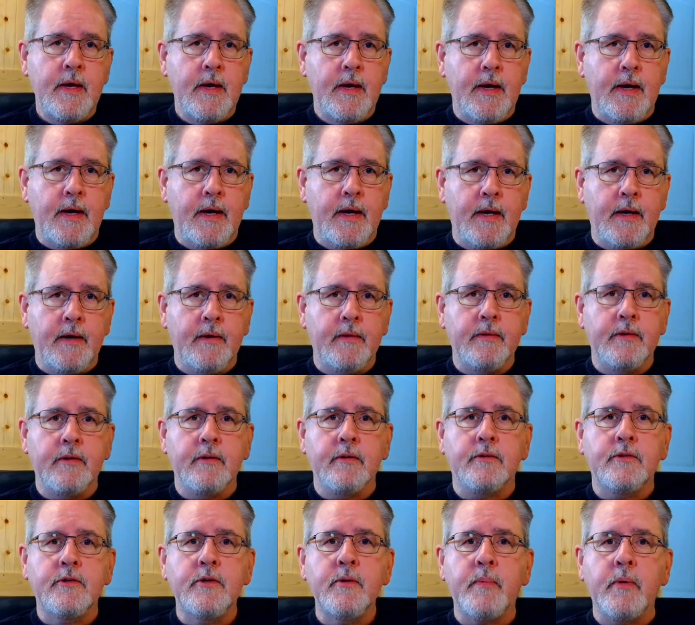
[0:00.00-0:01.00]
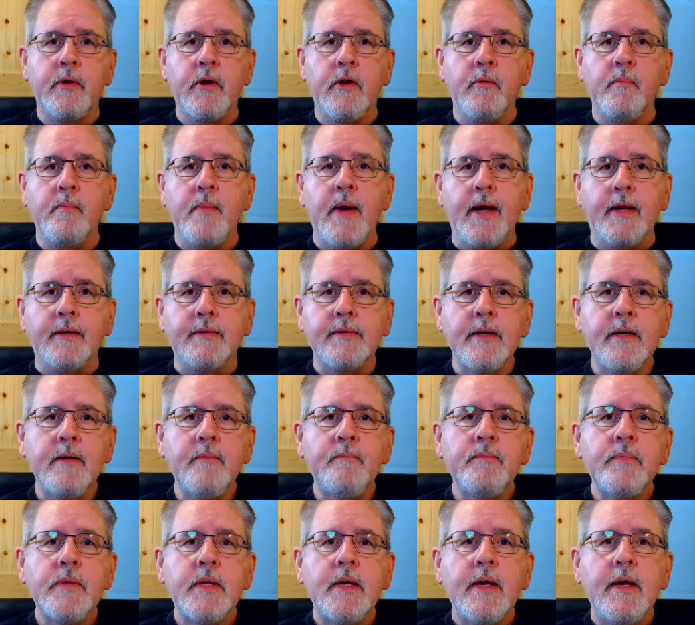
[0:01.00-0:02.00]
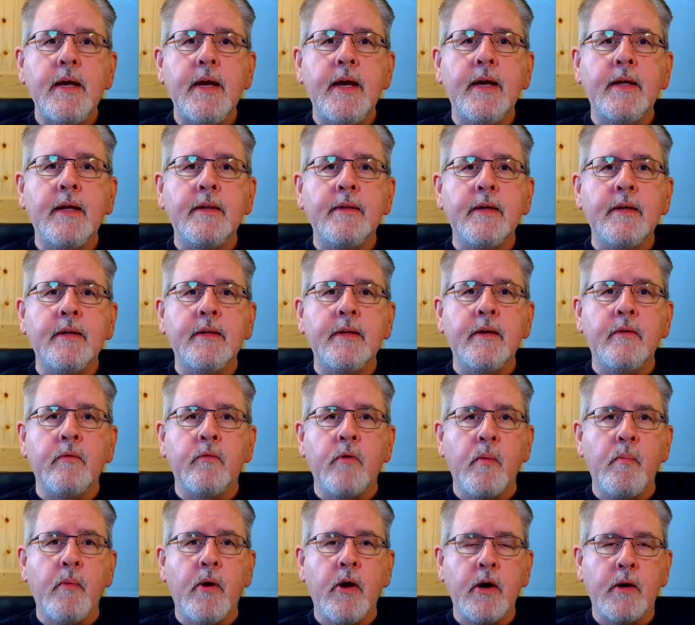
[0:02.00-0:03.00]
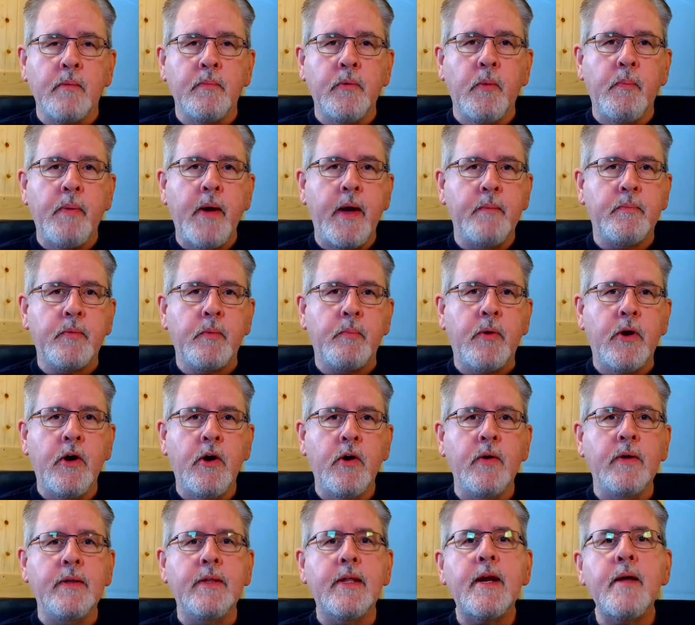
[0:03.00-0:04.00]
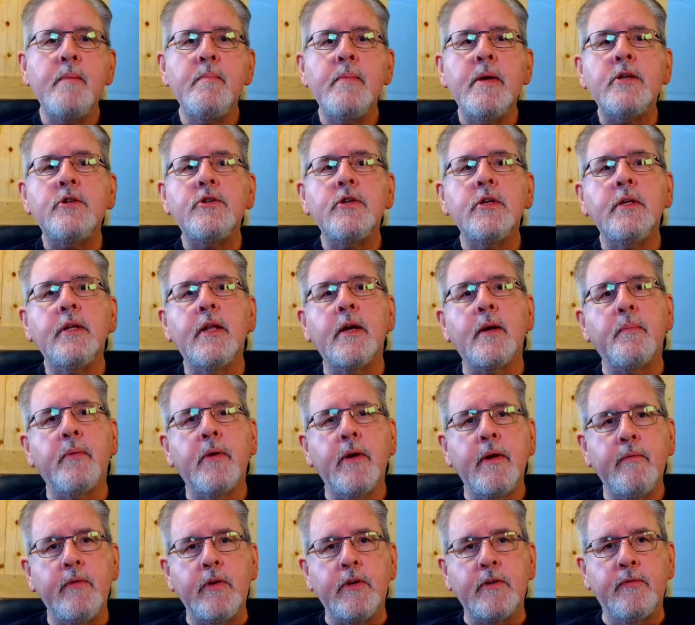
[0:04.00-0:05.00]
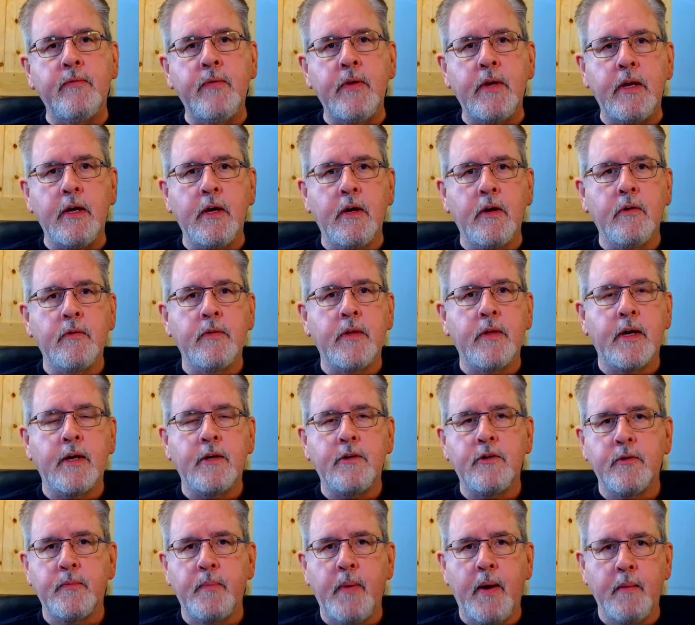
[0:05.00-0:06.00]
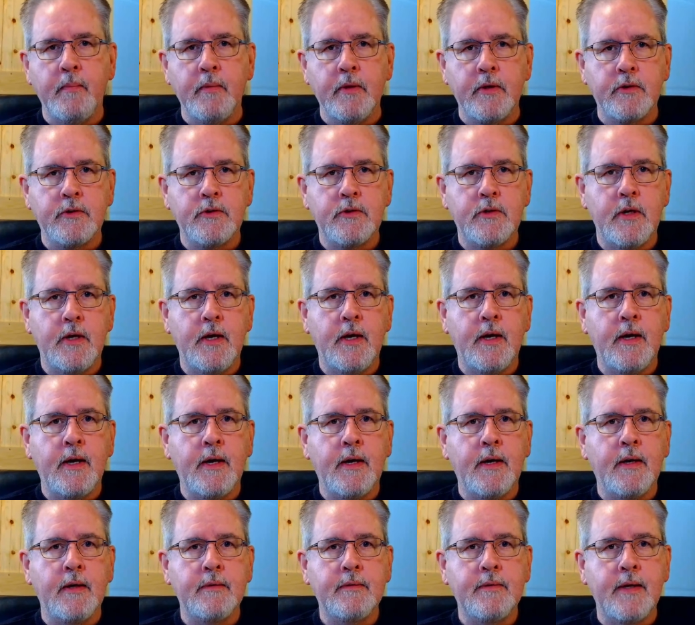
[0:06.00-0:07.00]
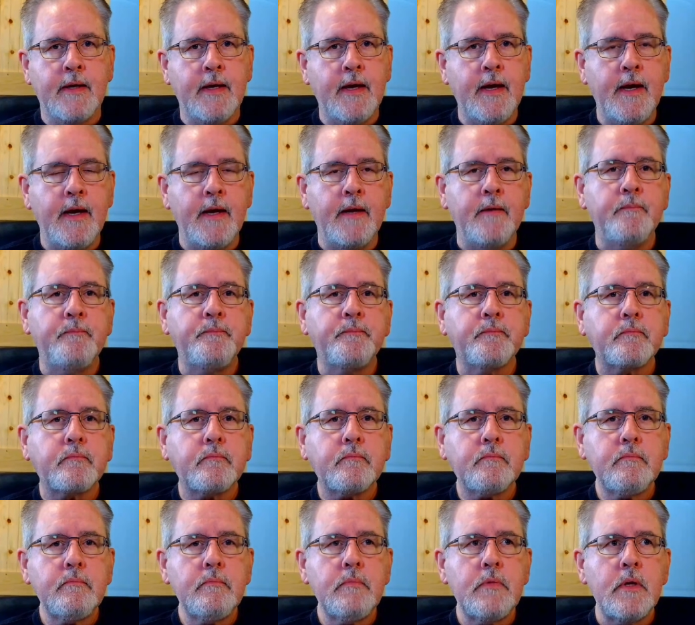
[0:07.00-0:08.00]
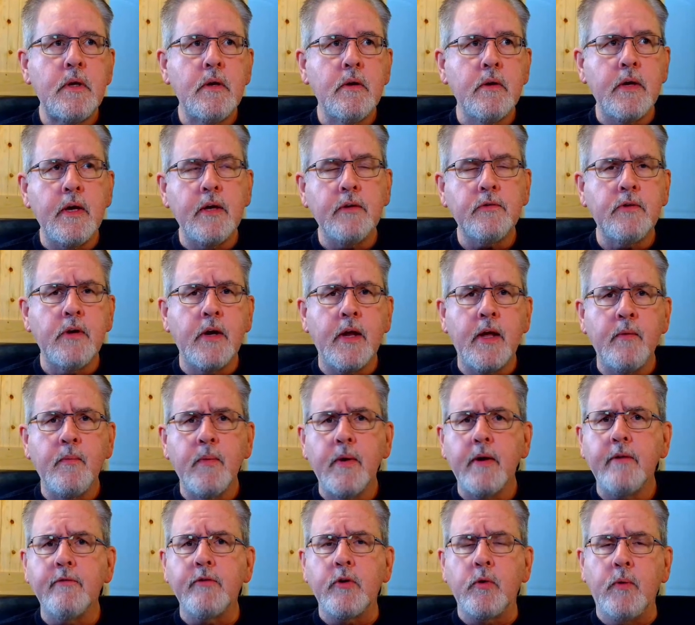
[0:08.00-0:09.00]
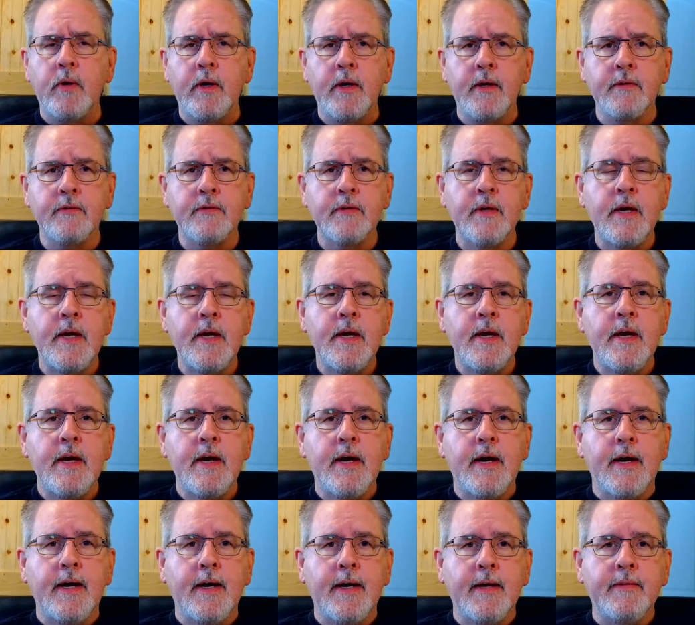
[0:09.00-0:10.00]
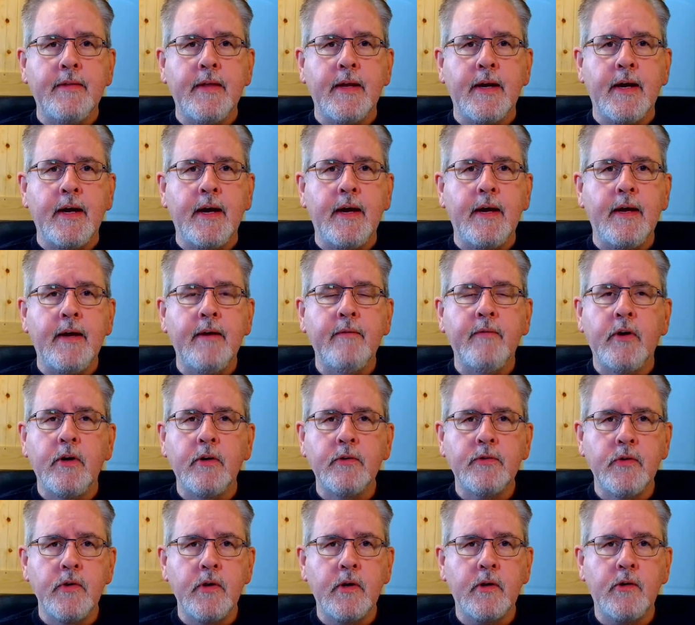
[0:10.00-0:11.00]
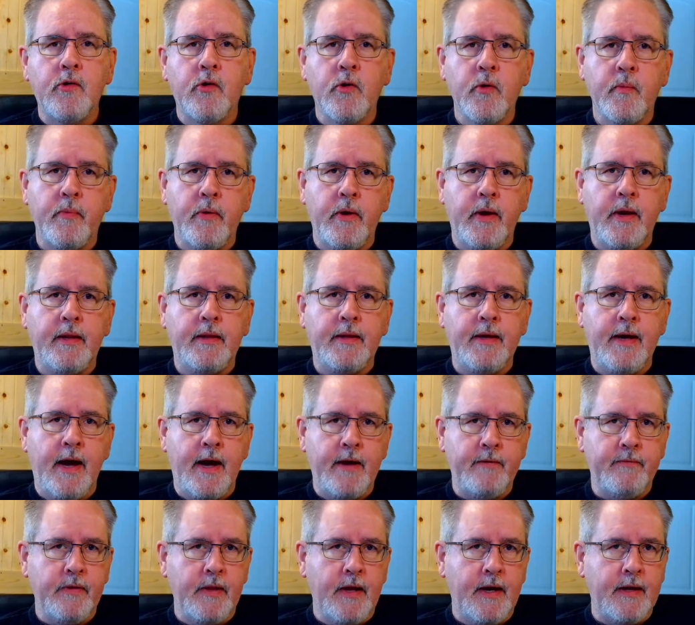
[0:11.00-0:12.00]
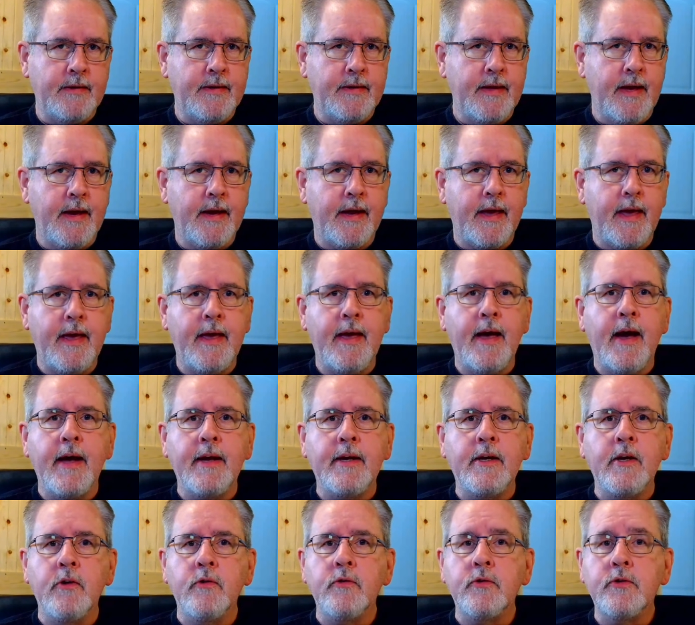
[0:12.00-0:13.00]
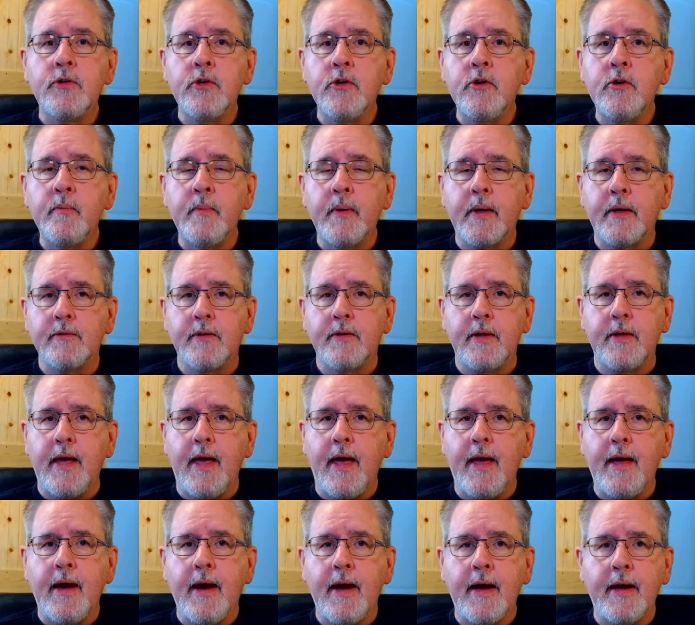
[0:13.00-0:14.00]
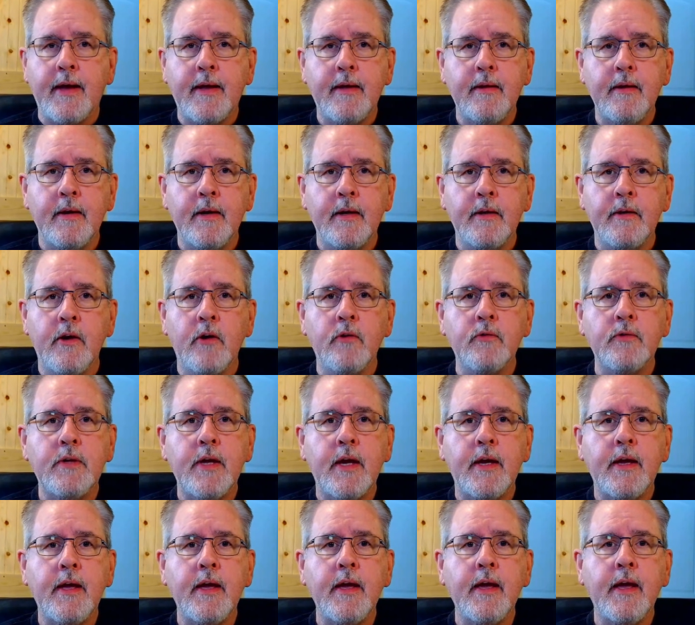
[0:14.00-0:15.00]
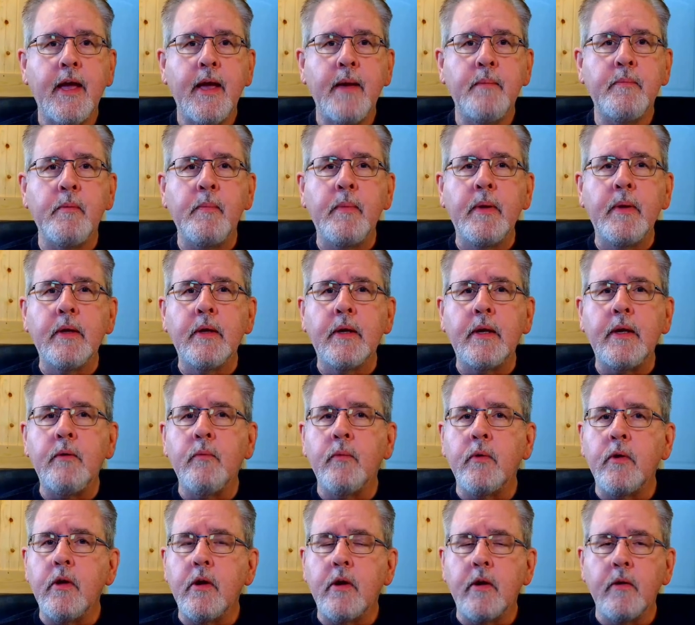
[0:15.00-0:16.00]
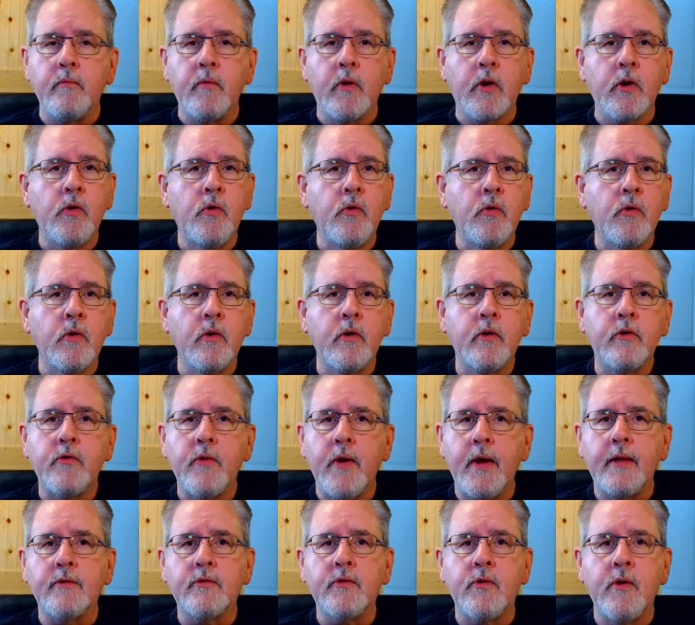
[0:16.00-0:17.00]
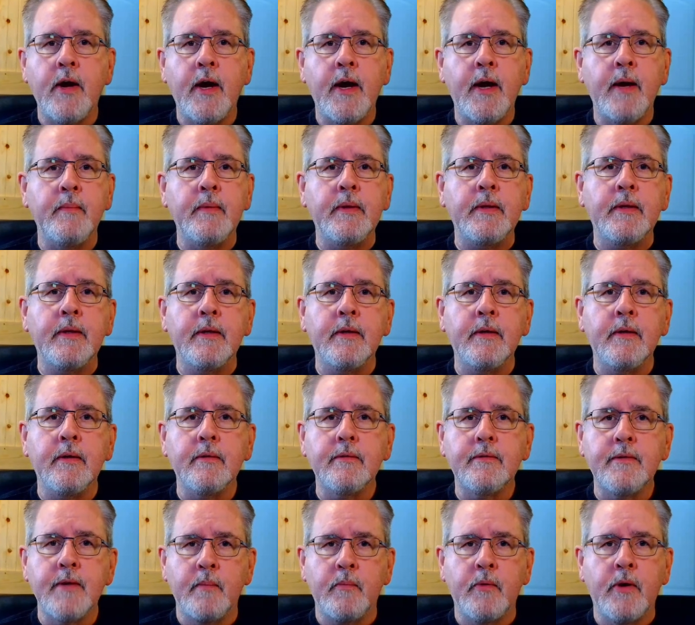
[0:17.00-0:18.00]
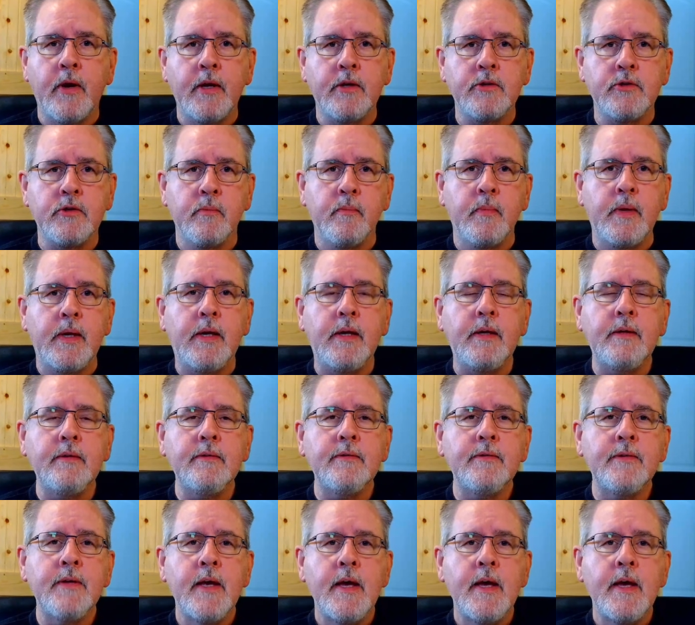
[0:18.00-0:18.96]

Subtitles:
The SUPERNOTE Manta, and then the Remarkable Paper Pro. And then I mentioned in a previous video that I just published today, or yesterday, whenever it was, that I have also incorporated the iFlyTek AI Note 2 because the AI note-taking capability where you can record, transcribe, and then summarize your meetings.